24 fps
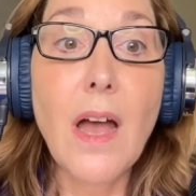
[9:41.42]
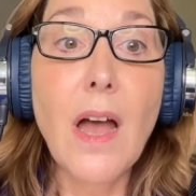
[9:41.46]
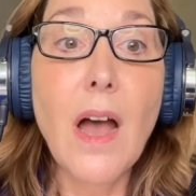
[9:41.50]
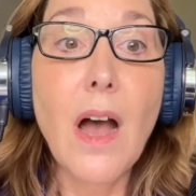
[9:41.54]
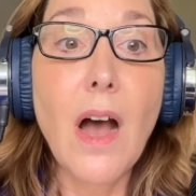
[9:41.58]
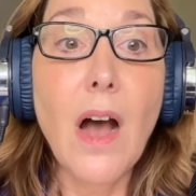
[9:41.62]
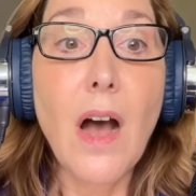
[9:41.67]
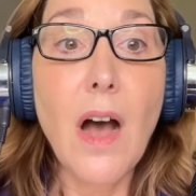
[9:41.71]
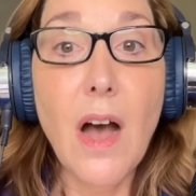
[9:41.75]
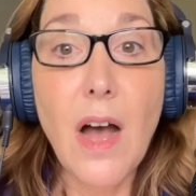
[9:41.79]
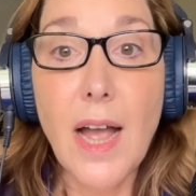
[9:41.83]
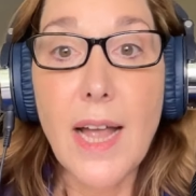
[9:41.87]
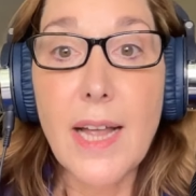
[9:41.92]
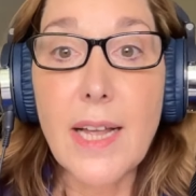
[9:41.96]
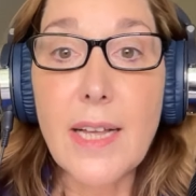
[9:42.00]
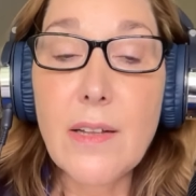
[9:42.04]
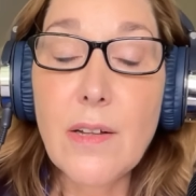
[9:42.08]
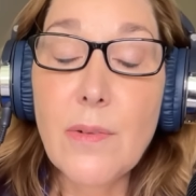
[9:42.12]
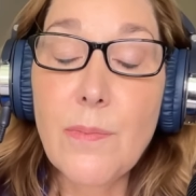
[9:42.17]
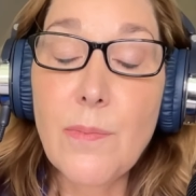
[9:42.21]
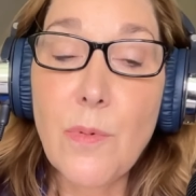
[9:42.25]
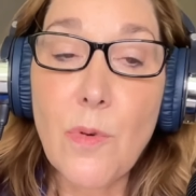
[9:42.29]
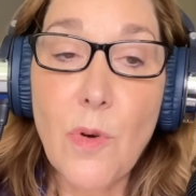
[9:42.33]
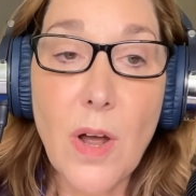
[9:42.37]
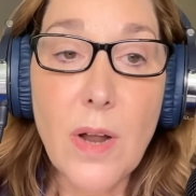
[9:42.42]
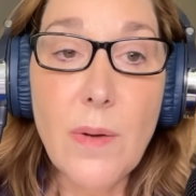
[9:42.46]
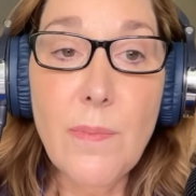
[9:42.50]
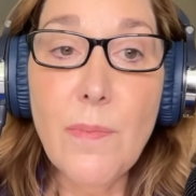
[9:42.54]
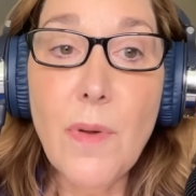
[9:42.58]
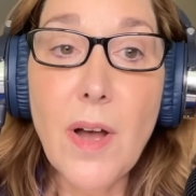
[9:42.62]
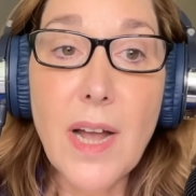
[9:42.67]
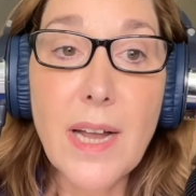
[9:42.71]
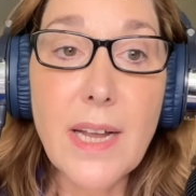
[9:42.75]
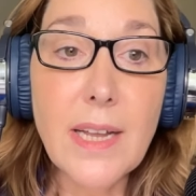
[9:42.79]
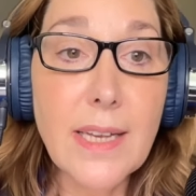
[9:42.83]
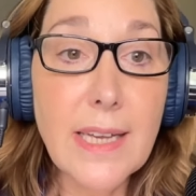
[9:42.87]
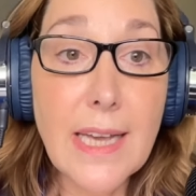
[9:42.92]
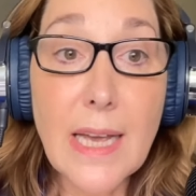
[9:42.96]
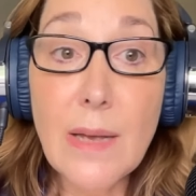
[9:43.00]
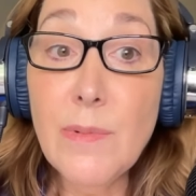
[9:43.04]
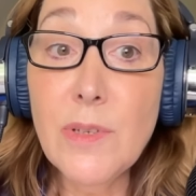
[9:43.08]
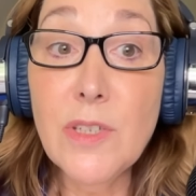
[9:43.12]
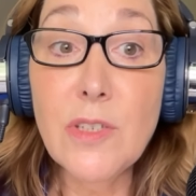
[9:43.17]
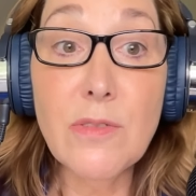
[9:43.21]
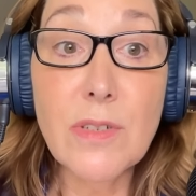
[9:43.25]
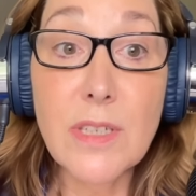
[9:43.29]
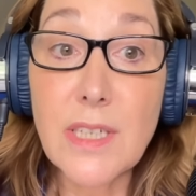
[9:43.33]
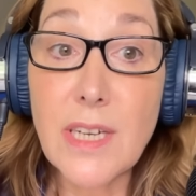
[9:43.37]
I brought my
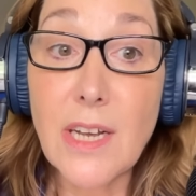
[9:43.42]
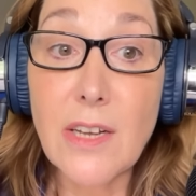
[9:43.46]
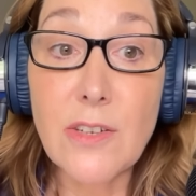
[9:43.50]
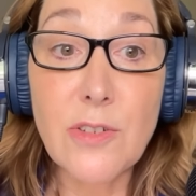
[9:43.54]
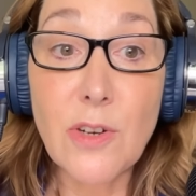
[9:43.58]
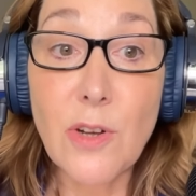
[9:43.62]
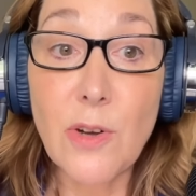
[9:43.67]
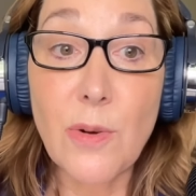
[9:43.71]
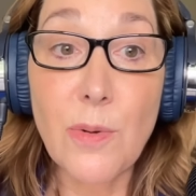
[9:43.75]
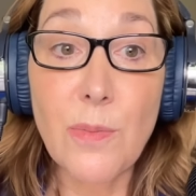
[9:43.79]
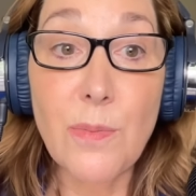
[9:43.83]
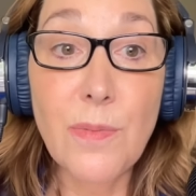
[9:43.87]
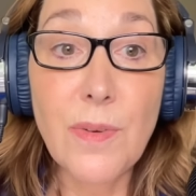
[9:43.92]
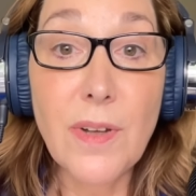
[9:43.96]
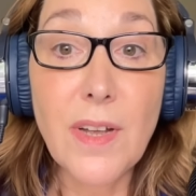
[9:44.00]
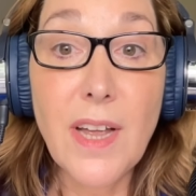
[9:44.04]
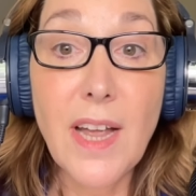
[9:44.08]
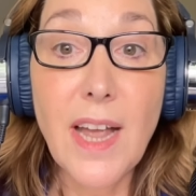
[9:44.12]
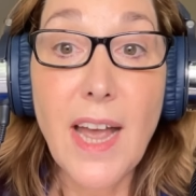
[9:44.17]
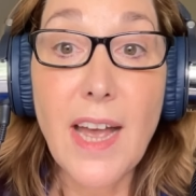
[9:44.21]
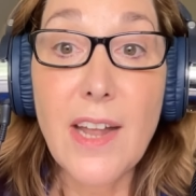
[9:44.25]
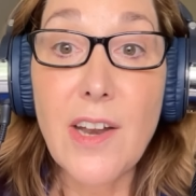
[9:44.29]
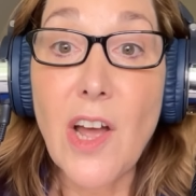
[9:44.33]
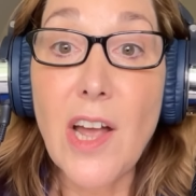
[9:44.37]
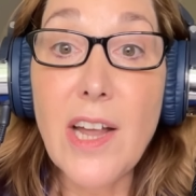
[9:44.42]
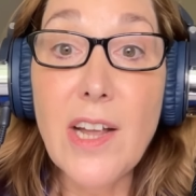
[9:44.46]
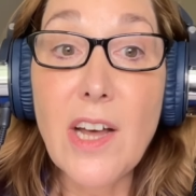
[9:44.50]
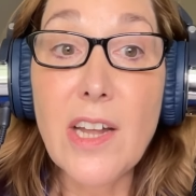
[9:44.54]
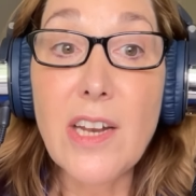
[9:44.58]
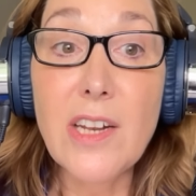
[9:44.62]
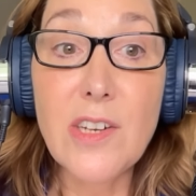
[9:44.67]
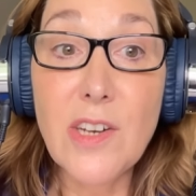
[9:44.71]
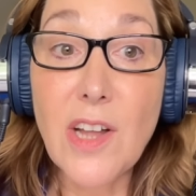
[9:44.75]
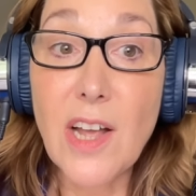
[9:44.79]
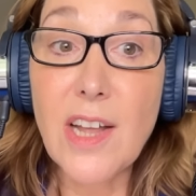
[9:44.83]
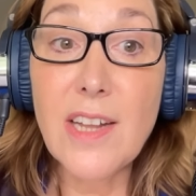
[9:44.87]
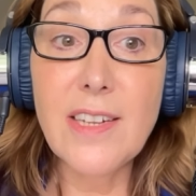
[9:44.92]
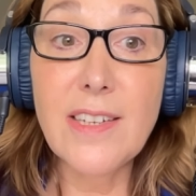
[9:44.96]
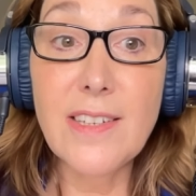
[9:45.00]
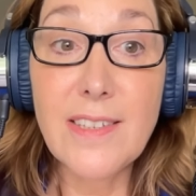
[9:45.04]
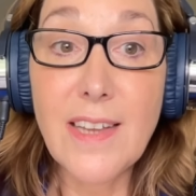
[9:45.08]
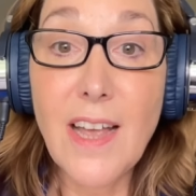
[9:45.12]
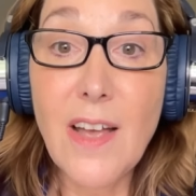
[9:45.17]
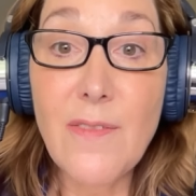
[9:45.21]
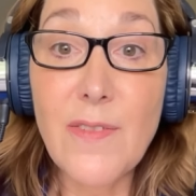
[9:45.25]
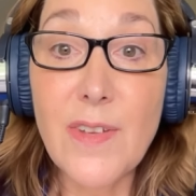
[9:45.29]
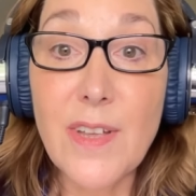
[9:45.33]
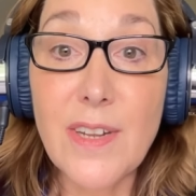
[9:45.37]
chemistry test home and I got a
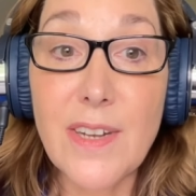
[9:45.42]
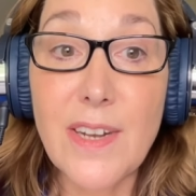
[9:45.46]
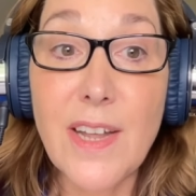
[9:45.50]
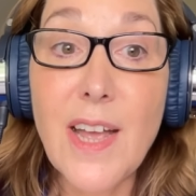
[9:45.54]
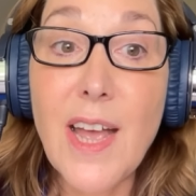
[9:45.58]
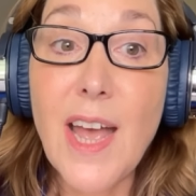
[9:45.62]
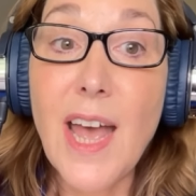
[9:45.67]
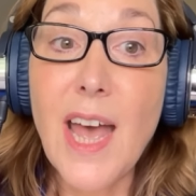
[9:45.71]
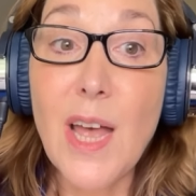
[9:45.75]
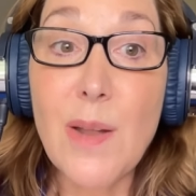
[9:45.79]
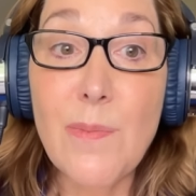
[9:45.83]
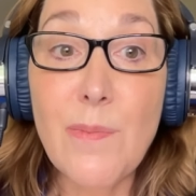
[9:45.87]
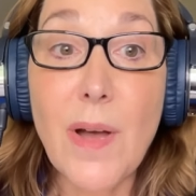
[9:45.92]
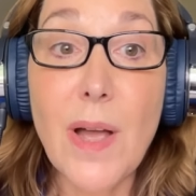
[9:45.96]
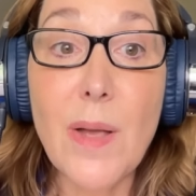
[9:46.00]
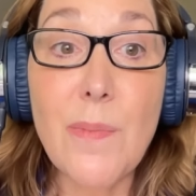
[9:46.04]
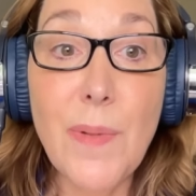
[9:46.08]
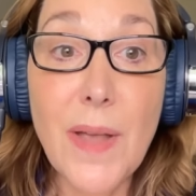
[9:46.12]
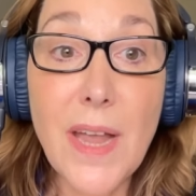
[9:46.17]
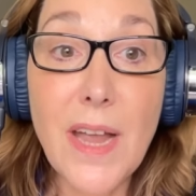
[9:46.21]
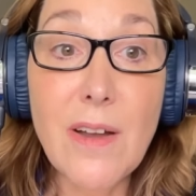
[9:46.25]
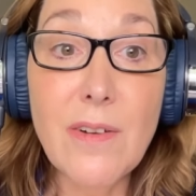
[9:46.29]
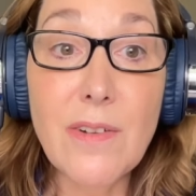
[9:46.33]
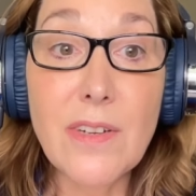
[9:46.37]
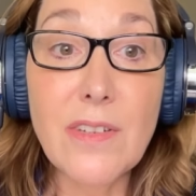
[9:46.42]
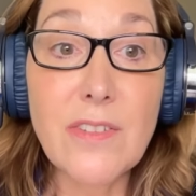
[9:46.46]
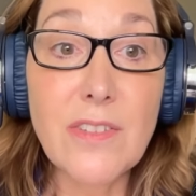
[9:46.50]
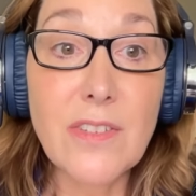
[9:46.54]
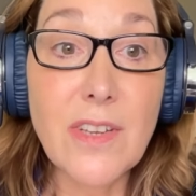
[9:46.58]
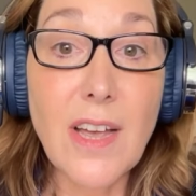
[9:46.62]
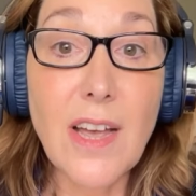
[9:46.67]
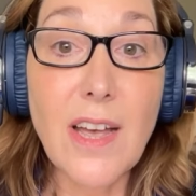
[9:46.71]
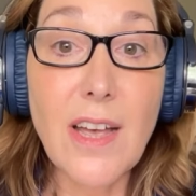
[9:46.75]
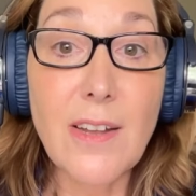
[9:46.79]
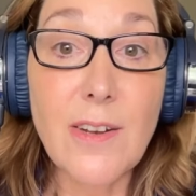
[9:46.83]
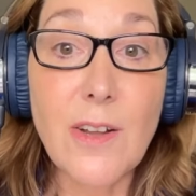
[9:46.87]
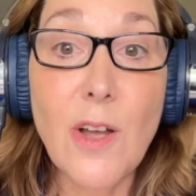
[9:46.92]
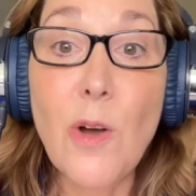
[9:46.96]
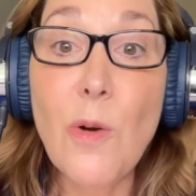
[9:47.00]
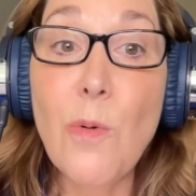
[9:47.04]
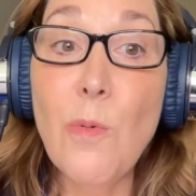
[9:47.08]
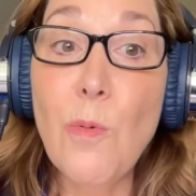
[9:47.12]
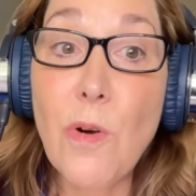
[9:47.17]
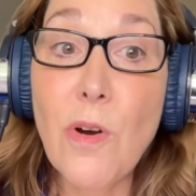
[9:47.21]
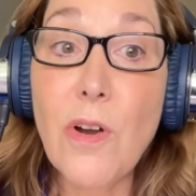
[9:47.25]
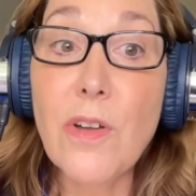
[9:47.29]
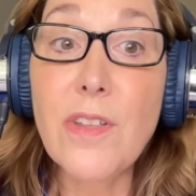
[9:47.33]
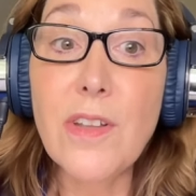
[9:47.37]
97 and my parents said,
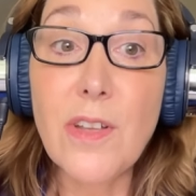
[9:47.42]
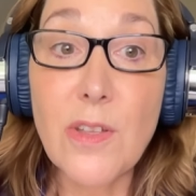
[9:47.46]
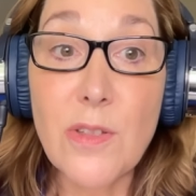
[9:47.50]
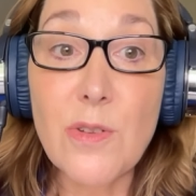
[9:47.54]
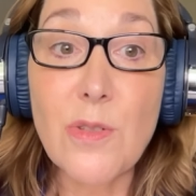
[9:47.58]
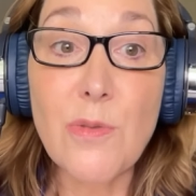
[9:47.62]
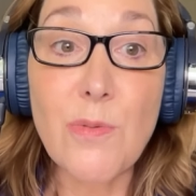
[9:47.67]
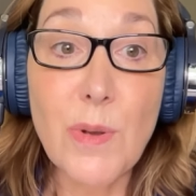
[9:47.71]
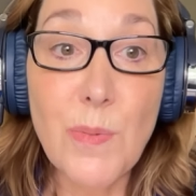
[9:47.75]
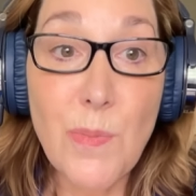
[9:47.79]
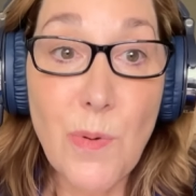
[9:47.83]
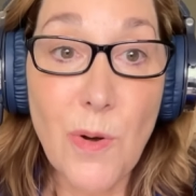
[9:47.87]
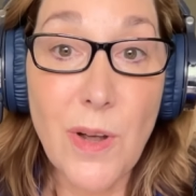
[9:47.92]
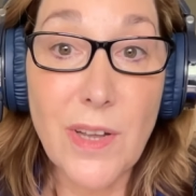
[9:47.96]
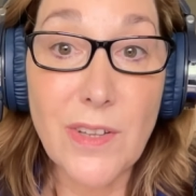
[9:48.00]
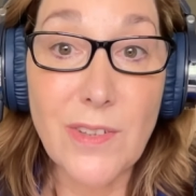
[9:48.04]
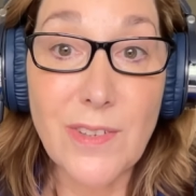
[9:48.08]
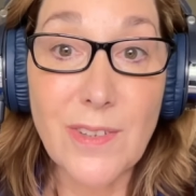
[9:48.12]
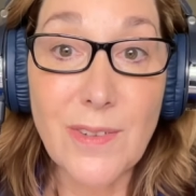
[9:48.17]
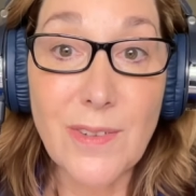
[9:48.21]
where are the other 3 points?